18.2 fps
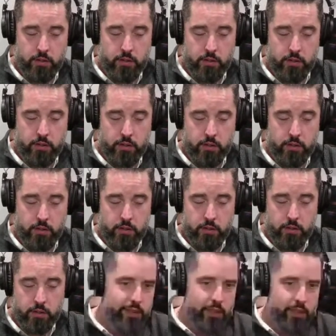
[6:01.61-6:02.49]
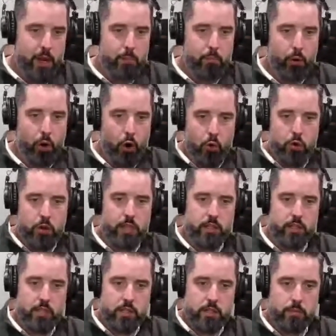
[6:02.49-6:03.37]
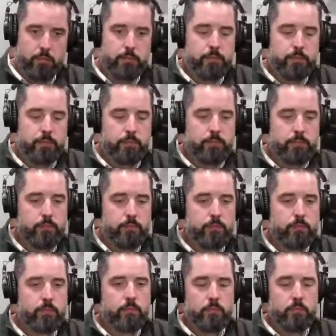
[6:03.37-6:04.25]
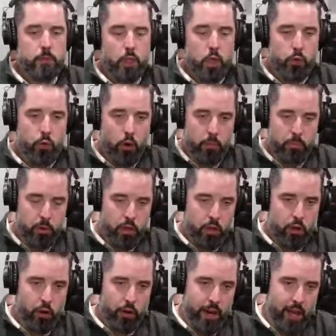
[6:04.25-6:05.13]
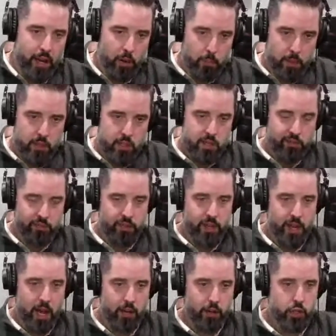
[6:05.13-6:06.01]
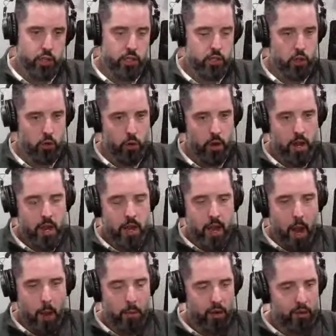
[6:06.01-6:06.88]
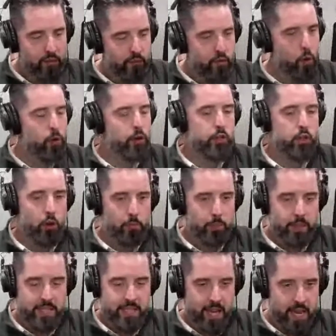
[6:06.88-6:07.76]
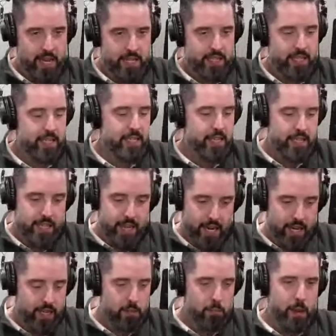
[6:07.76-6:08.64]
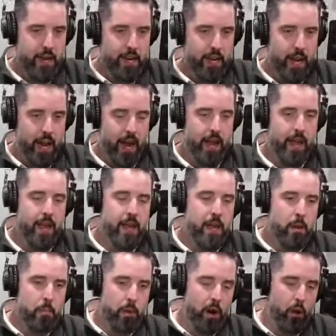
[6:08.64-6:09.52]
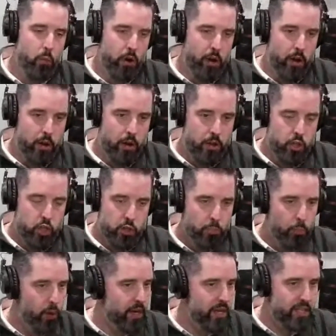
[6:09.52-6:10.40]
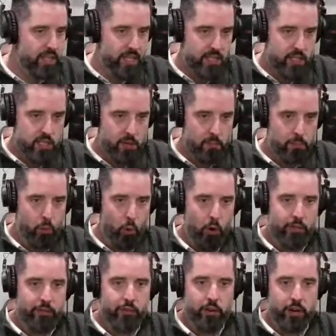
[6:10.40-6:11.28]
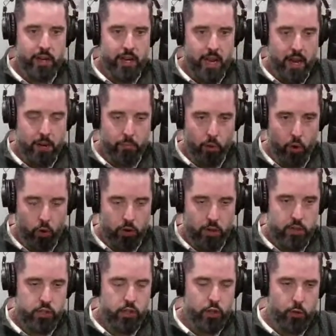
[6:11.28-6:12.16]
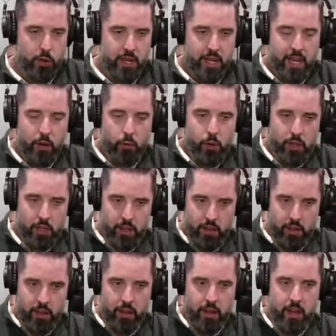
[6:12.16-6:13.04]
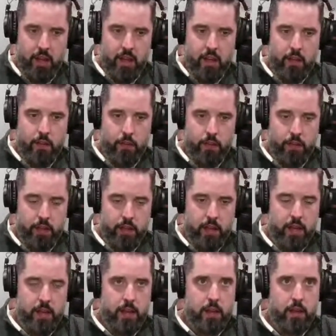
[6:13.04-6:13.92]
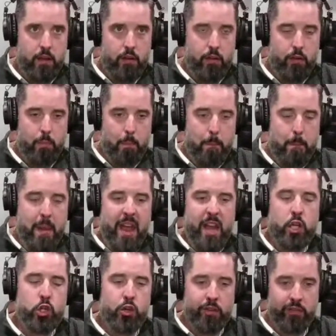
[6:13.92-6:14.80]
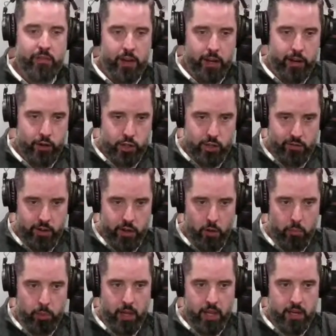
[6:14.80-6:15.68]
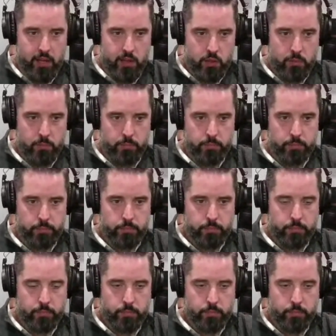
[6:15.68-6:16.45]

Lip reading: And then also this fellow named Proclus, who wrote a book called Elements of Theology. So I'm going to focus on Plotinus because he's kind of the main guy, but I want to sprinkle in some Porphyry and Proclus so you get really the major figures of Neoplatonism.